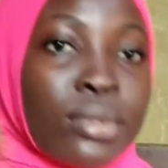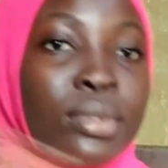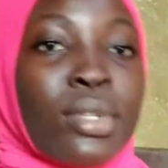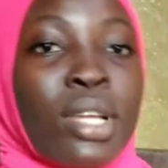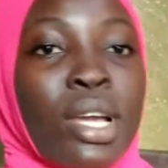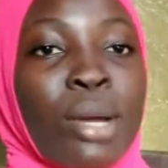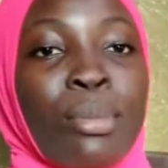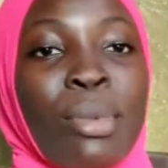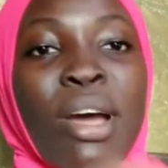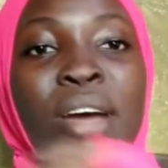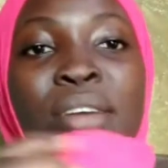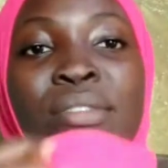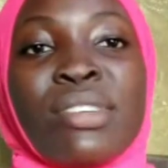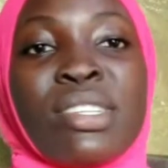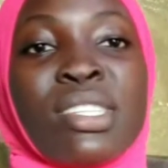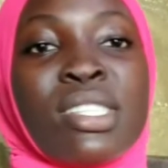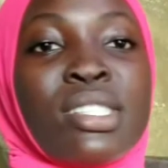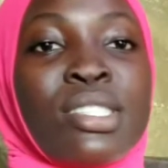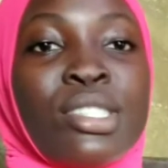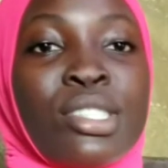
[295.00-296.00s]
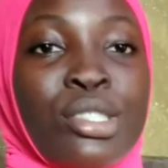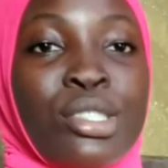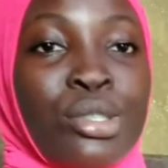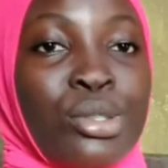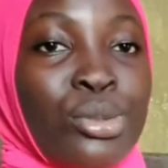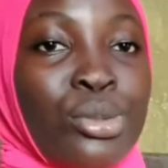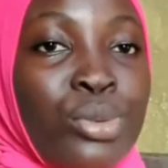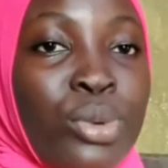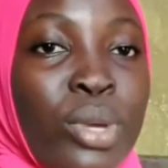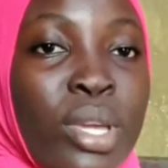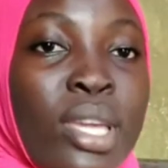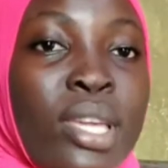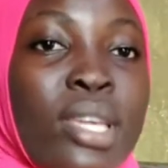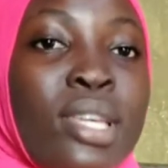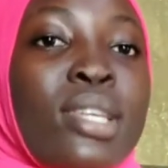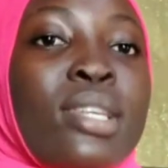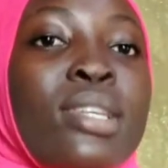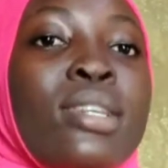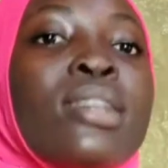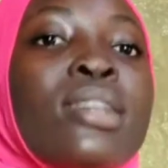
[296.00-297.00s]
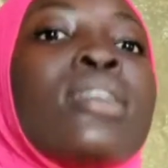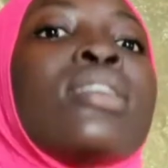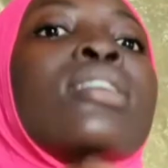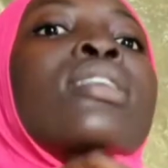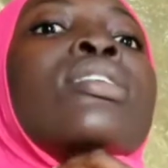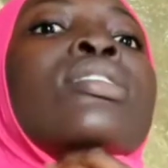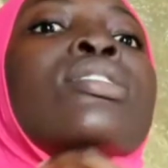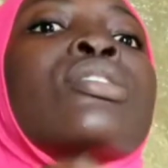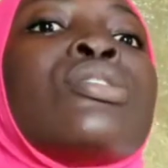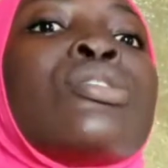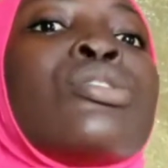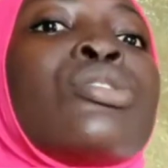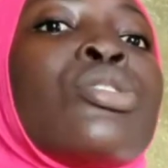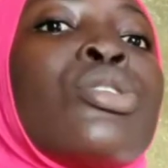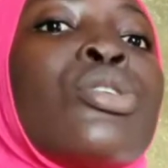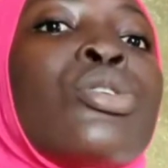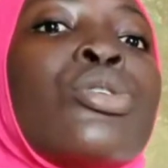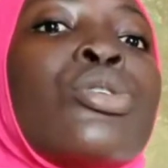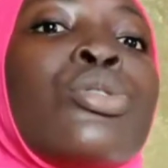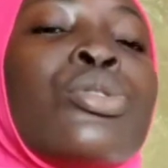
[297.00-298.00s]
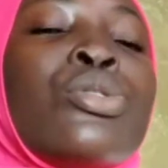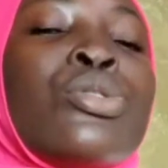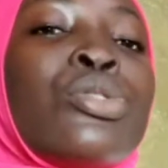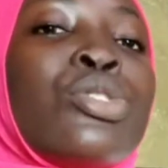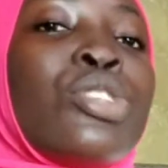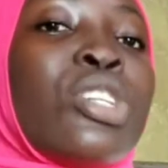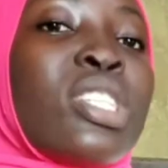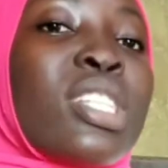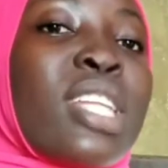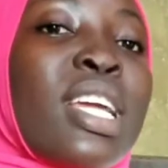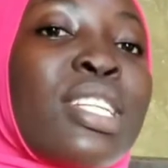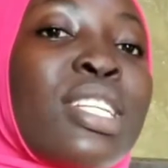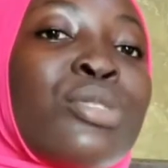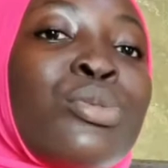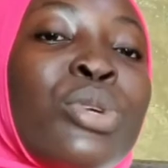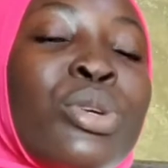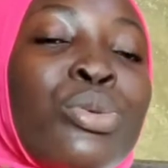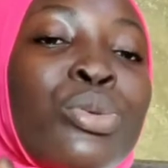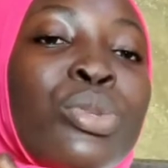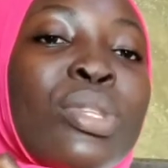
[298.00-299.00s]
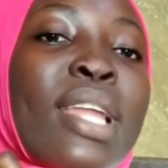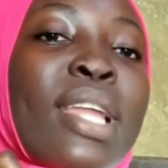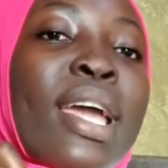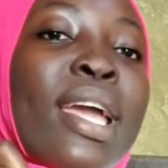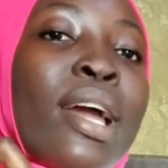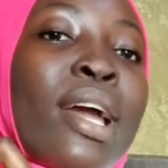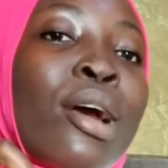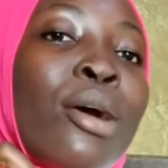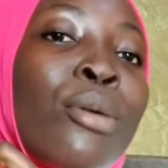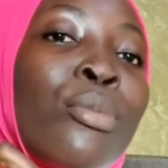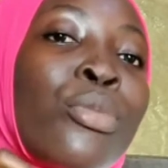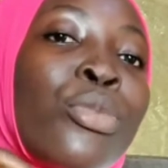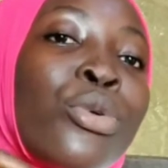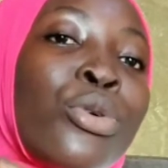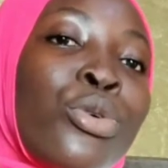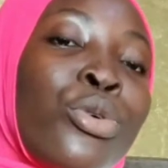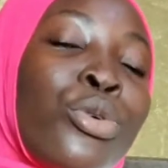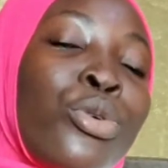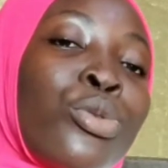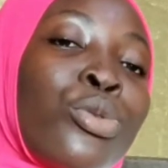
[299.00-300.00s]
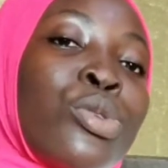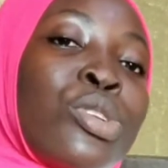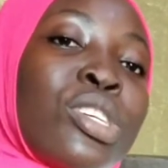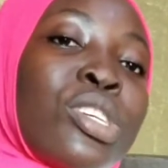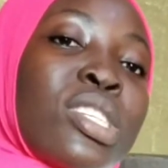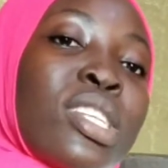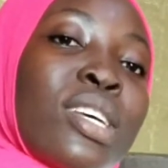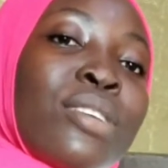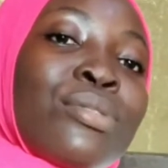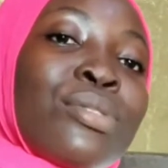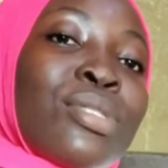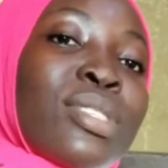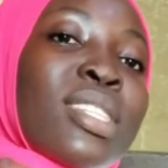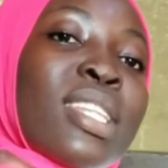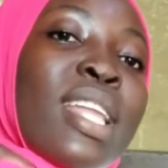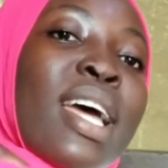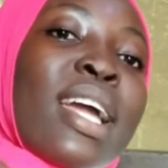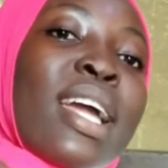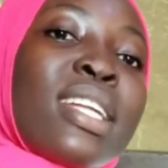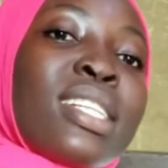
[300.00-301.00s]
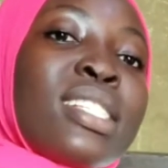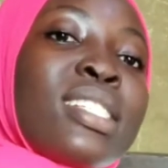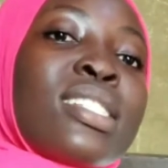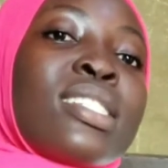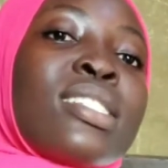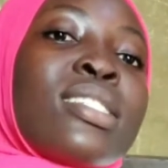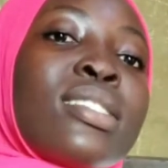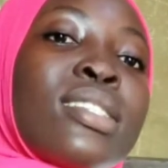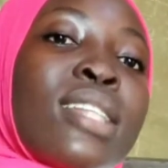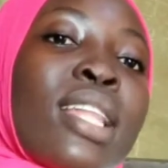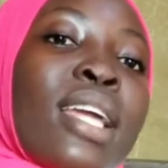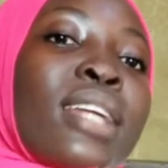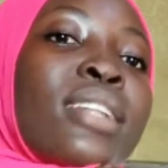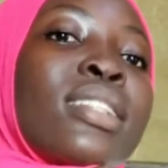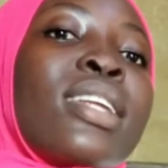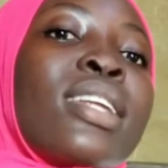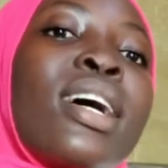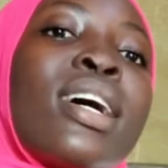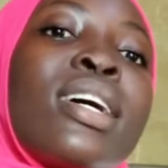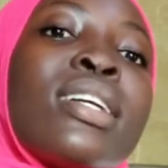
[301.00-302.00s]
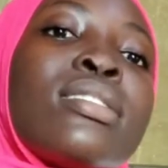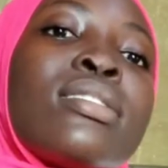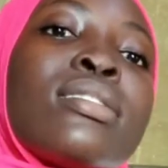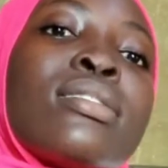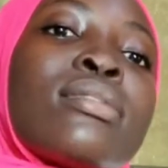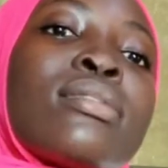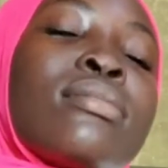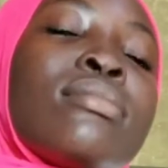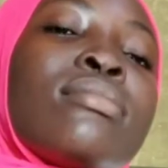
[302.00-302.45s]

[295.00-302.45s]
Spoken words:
Now I'm having it this way, So just like the way we tie our bow, we just have to tie this like that.